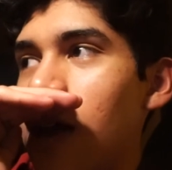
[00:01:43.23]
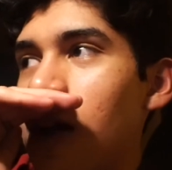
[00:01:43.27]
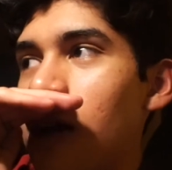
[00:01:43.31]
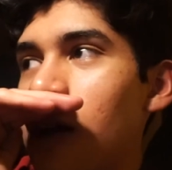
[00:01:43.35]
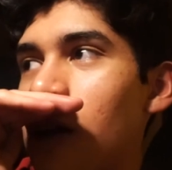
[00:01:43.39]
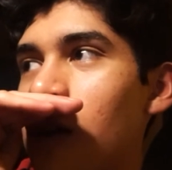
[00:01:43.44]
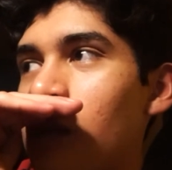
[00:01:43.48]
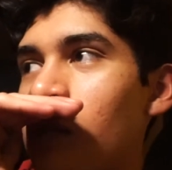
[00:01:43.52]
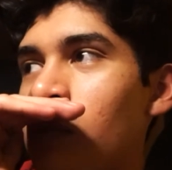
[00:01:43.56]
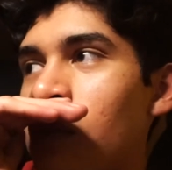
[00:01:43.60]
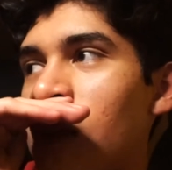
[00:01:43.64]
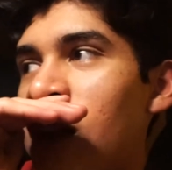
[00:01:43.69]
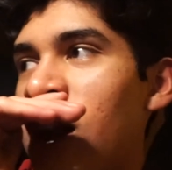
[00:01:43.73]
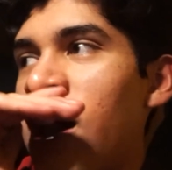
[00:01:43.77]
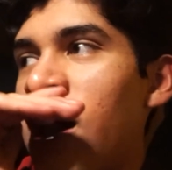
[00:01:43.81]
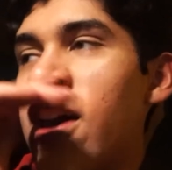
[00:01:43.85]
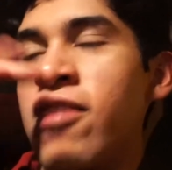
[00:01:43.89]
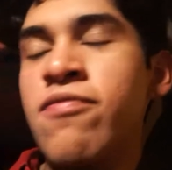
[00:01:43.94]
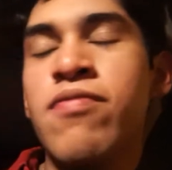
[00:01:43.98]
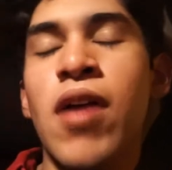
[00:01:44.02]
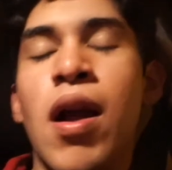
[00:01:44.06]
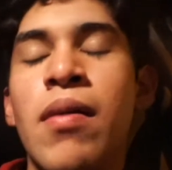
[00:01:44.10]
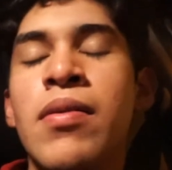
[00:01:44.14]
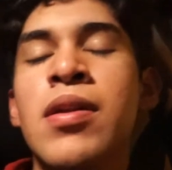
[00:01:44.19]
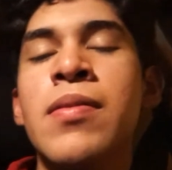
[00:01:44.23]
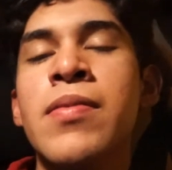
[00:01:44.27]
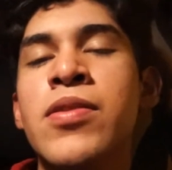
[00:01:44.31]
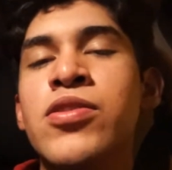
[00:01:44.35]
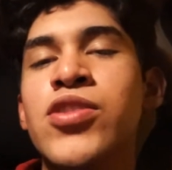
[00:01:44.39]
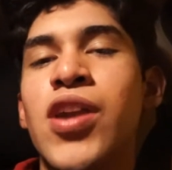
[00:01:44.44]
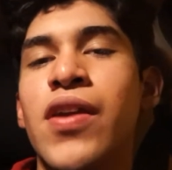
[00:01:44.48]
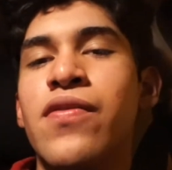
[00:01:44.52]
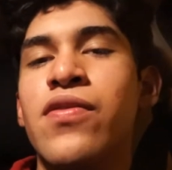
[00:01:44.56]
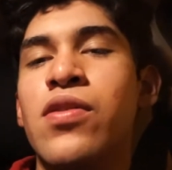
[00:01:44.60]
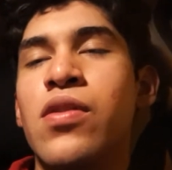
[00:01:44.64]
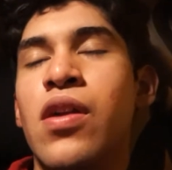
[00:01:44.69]
Um, I've probably been
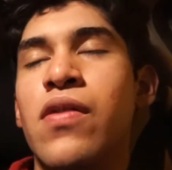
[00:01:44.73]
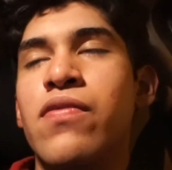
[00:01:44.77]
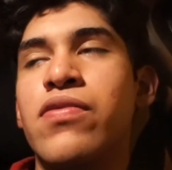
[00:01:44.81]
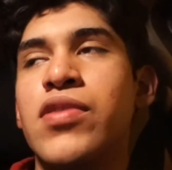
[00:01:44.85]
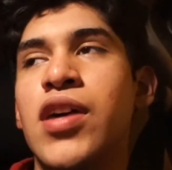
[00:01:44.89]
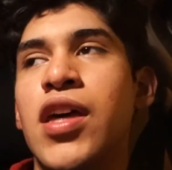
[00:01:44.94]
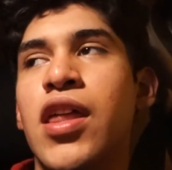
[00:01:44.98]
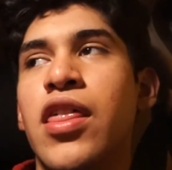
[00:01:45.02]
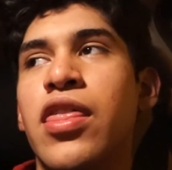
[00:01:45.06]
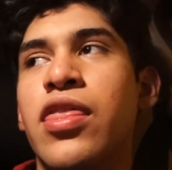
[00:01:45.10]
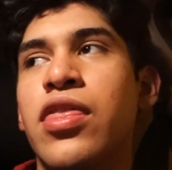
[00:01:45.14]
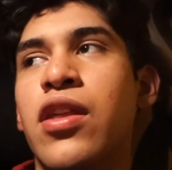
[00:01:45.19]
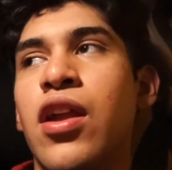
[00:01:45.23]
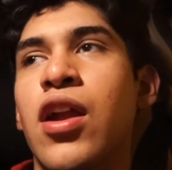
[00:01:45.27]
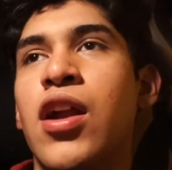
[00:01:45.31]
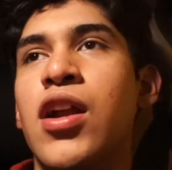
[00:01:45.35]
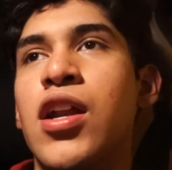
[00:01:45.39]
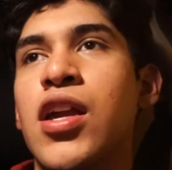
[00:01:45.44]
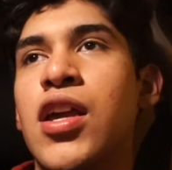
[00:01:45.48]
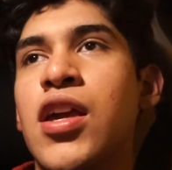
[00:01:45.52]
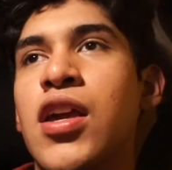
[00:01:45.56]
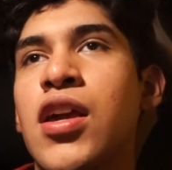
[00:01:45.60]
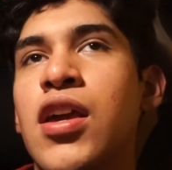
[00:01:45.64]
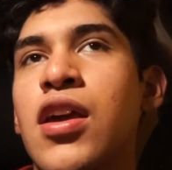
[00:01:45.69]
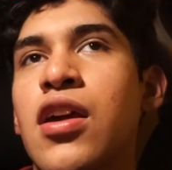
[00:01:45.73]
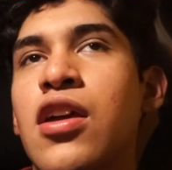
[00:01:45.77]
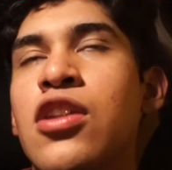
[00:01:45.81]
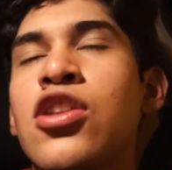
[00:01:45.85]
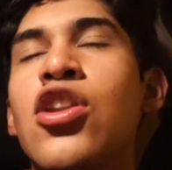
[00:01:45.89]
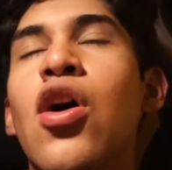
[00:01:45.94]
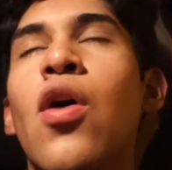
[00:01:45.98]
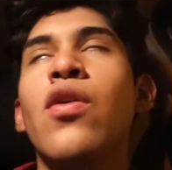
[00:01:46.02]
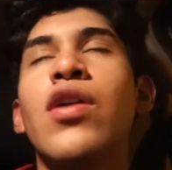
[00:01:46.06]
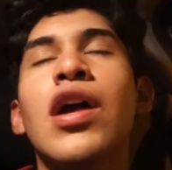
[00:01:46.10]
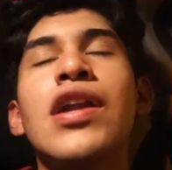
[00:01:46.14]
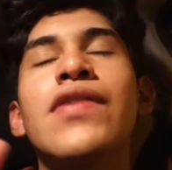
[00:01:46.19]
driving around for like 30,
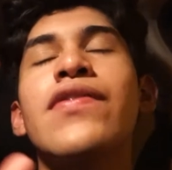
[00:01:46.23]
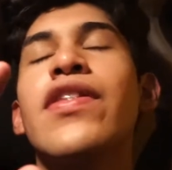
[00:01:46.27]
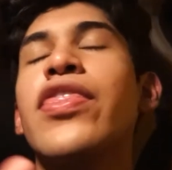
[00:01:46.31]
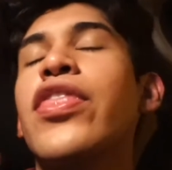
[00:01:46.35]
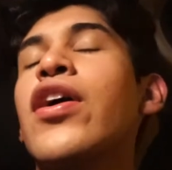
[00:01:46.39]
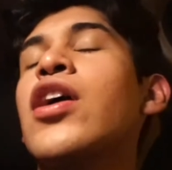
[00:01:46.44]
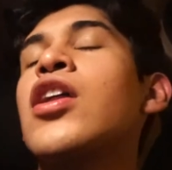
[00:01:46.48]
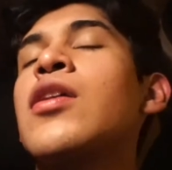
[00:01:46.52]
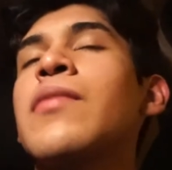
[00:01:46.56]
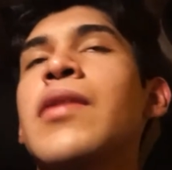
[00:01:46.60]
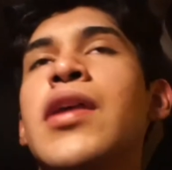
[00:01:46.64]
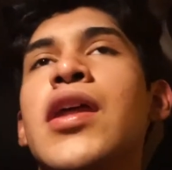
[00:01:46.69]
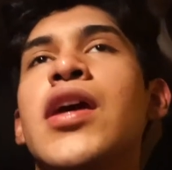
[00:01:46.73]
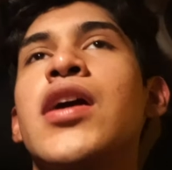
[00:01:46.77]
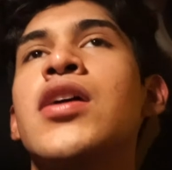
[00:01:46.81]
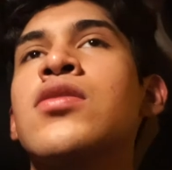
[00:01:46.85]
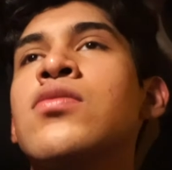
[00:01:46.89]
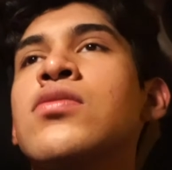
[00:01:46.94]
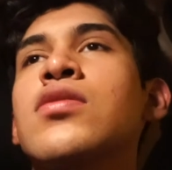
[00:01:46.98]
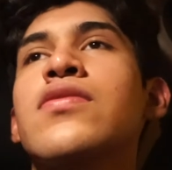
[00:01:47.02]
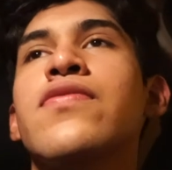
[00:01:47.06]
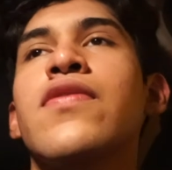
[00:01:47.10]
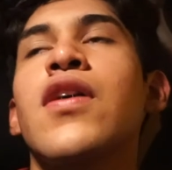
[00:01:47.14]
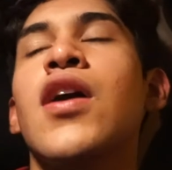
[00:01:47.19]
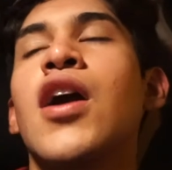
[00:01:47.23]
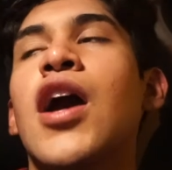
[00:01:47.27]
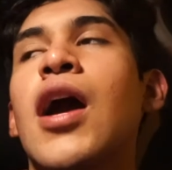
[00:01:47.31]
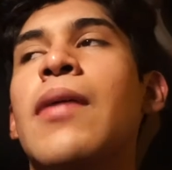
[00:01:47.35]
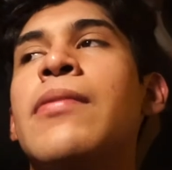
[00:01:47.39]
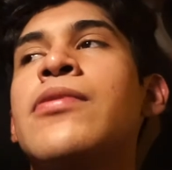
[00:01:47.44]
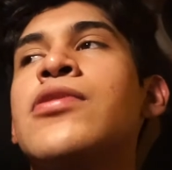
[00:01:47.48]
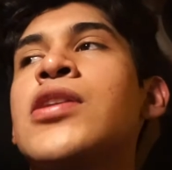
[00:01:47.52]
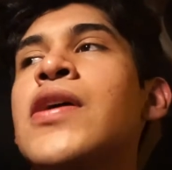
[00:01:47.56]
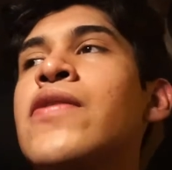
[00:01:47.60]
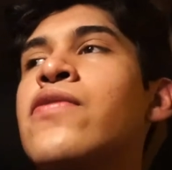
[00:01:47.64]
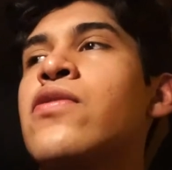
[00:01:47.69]
no, not even 30 minutes, what the fuck. I've
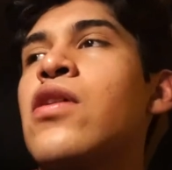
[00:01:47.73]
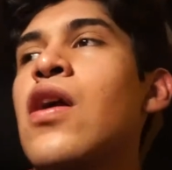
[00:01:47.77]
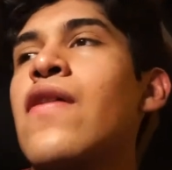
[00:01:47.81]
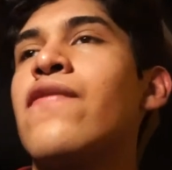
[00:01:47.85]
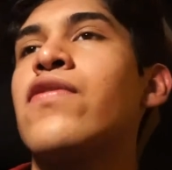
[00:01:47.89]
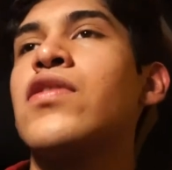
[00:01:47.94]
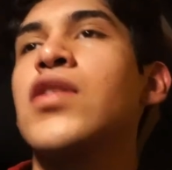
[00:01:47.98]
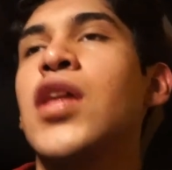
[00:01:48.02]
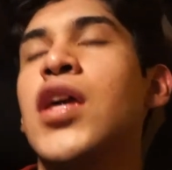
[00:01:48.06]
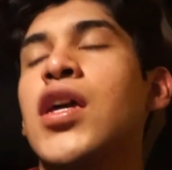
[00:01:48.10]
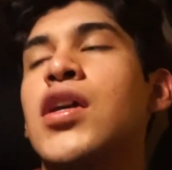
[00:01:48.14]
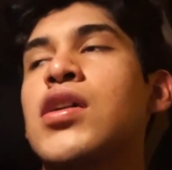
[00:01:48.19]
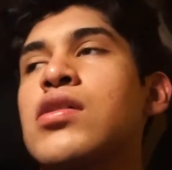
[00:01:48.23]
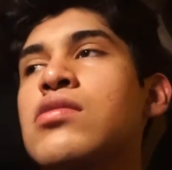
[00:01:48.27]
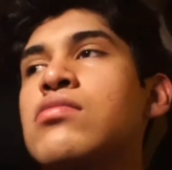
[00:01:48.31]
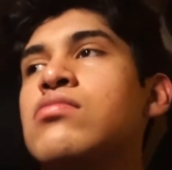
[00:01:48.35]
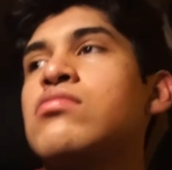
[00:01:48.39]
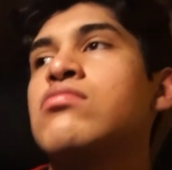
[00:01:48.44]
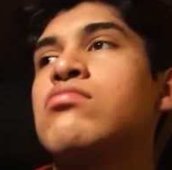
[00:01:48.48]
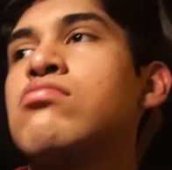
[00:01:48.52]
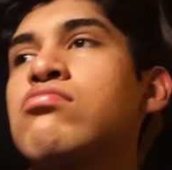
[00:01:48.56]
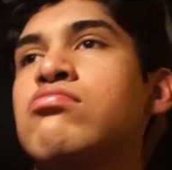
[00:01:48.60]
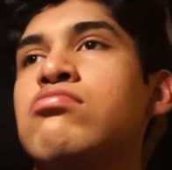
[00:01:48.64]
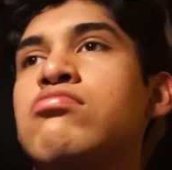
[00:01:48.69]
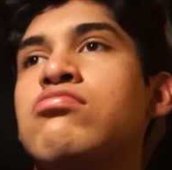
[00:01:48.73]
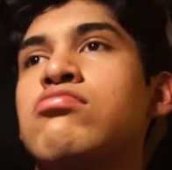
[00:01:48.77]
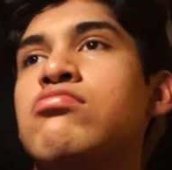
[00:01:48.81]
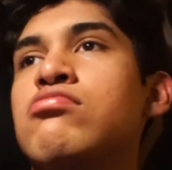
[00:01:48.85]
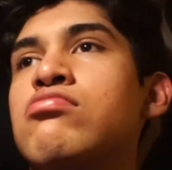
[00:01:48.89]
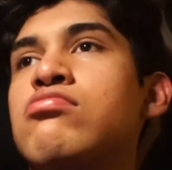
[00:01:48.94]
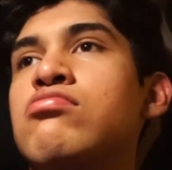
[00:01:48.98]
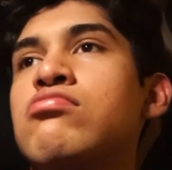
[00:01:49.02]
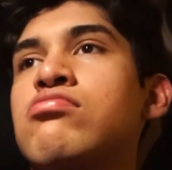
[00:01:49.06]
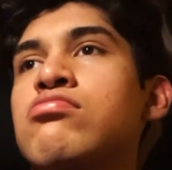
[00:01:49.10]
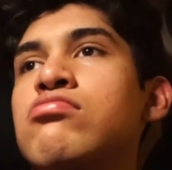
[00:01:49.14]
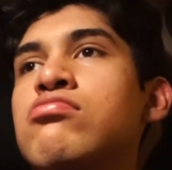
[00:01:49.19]
been driving around for like
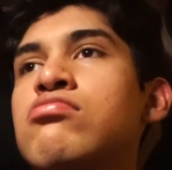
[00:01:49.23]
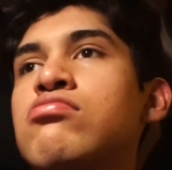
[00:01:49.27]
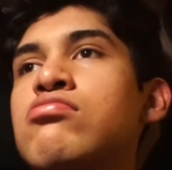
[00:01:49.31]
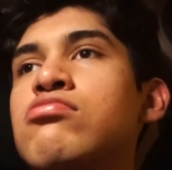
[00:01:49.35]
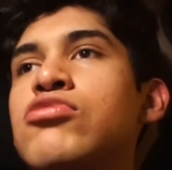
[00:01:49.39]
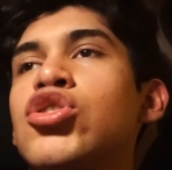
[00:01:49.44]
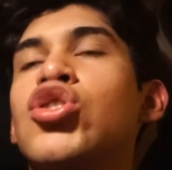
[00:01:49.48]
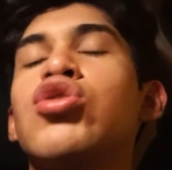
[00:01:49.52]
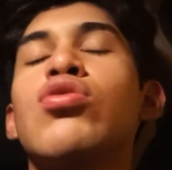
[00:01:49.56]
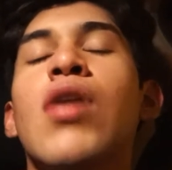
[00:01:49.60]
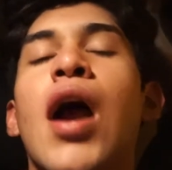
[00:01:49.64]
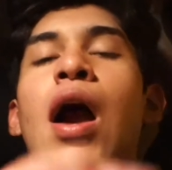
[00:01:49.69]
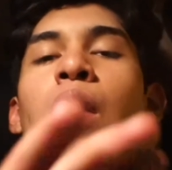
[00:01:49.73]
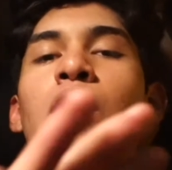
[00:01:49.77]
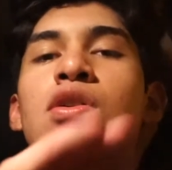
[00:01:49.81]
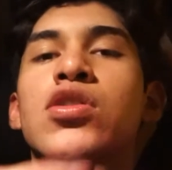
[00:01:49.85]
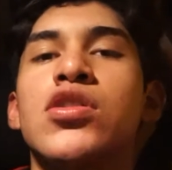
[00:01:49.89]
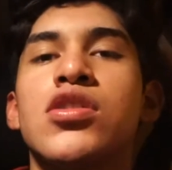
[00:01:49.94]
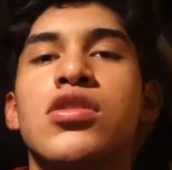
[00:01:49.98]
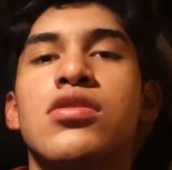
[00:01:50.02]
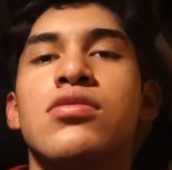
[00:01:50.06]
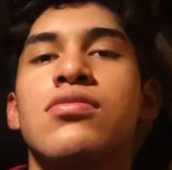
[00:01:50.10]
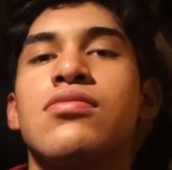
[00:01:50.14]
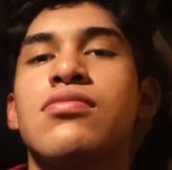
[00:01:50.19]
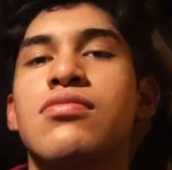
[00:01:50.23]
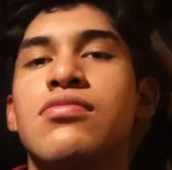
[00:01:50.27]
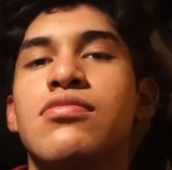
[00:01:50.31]
two hours.